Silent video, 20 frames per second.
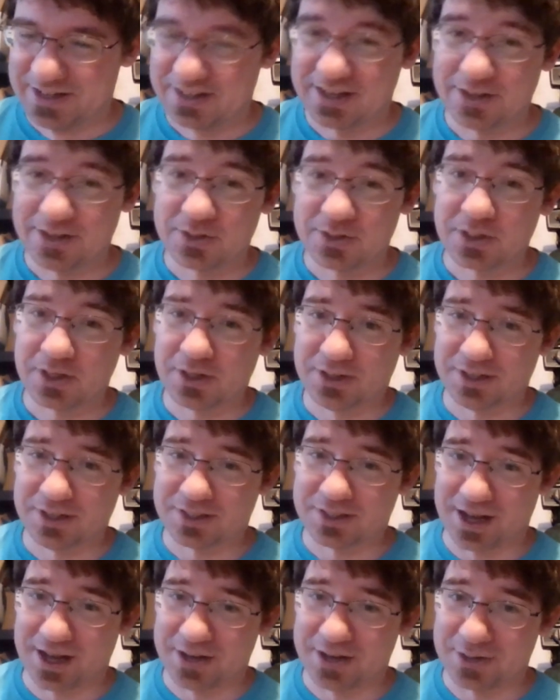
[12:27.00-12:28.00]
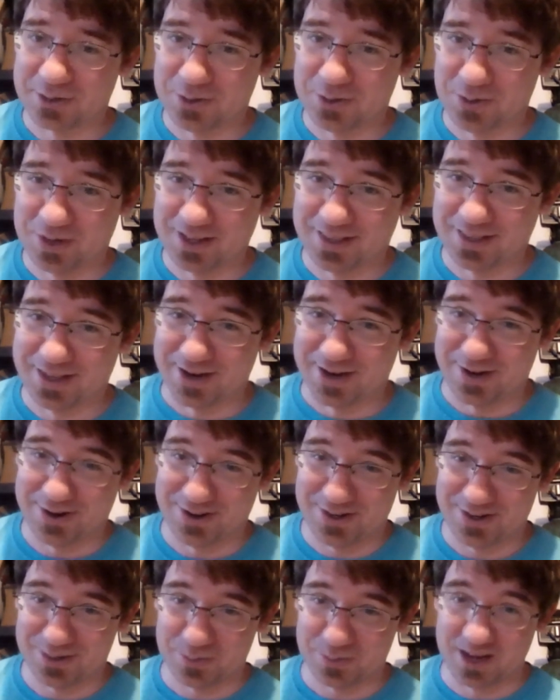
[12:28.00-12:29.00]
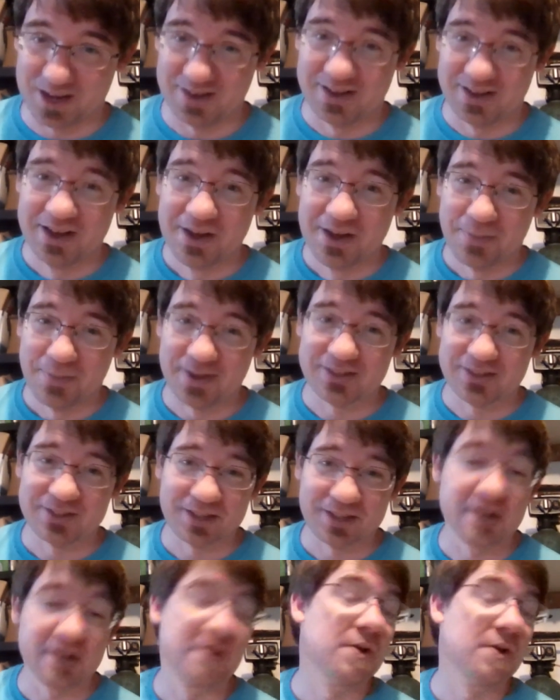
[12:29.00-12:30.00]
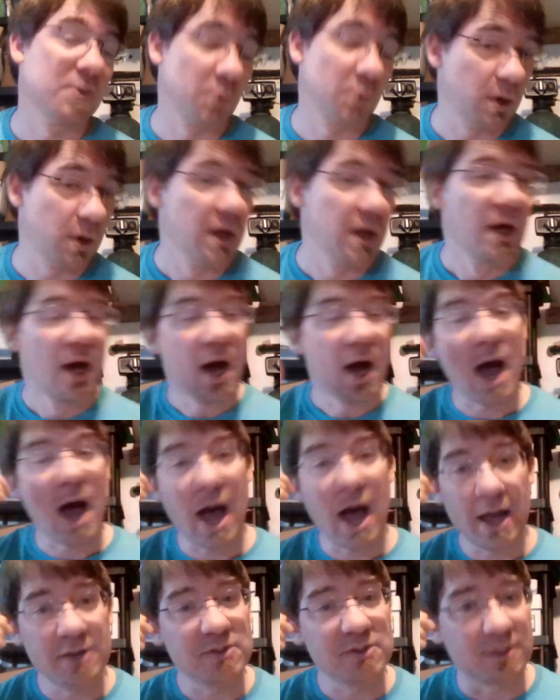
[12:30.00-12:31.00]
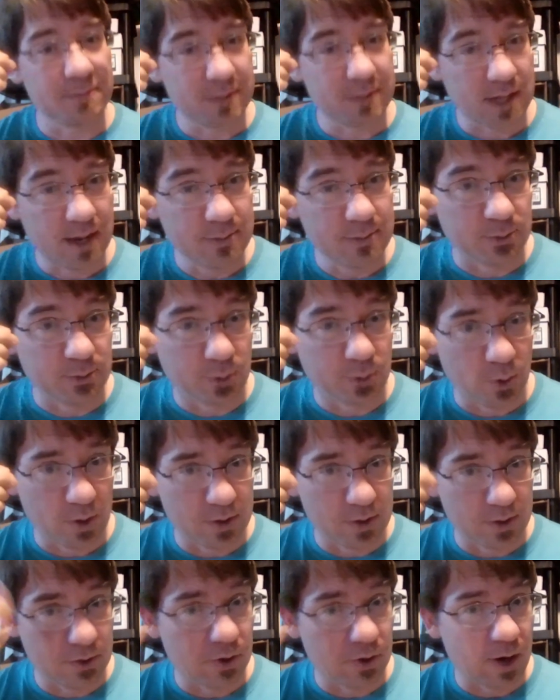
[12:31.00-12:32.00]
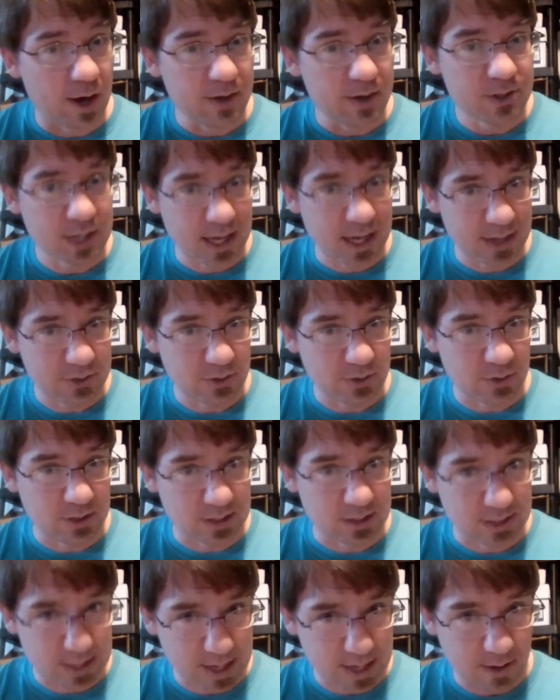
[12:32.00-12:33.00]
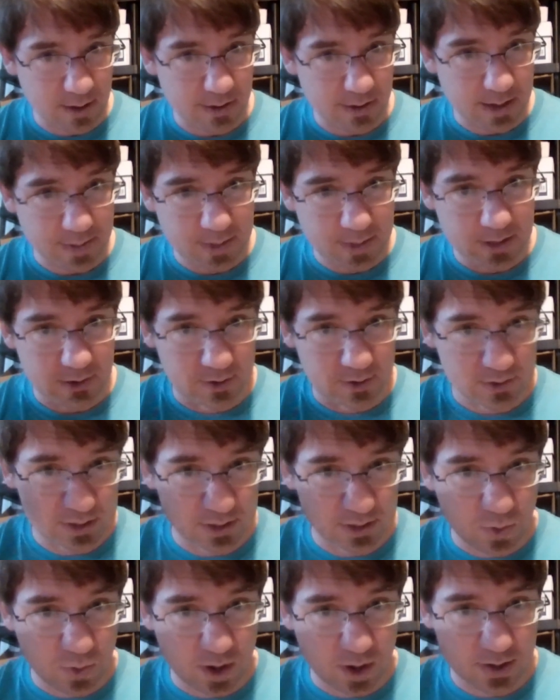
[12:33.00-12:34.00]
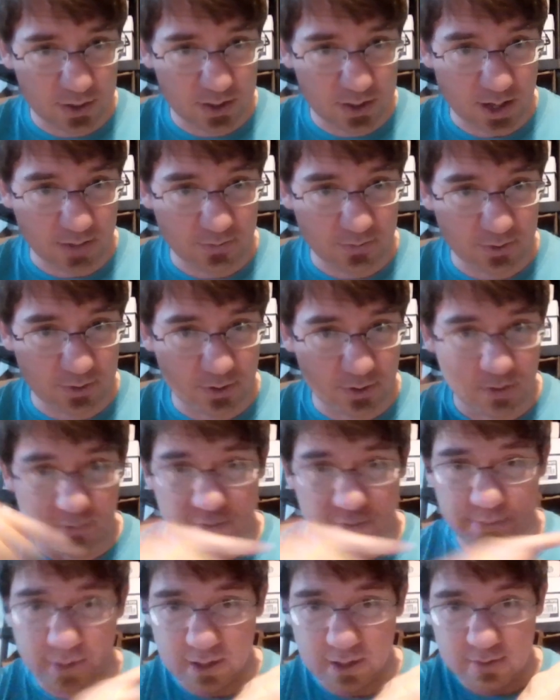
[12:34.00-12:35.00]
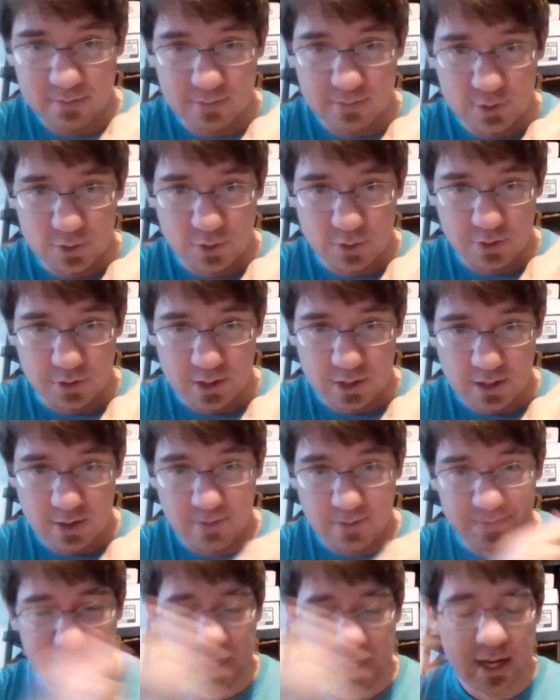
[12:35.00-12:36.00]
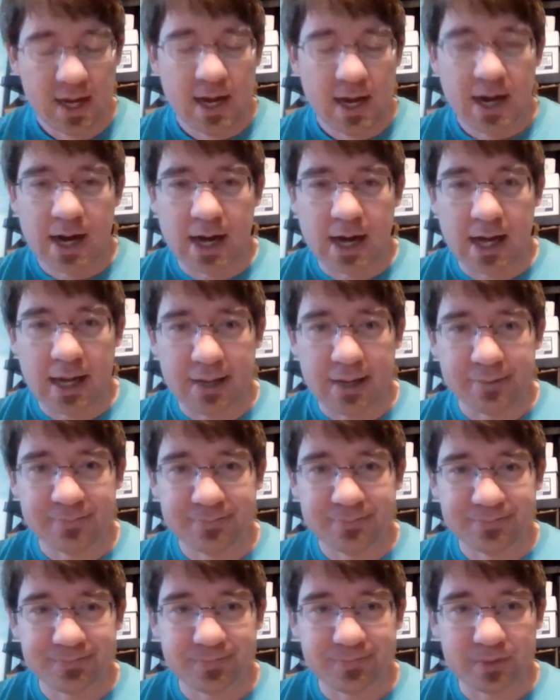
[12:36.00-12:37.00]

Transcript: Yeah, there's a little discontinuity there as my son. I sometimes record in the garage, as you can tell. I mean, you can see the water softener over my shoulder here. Um,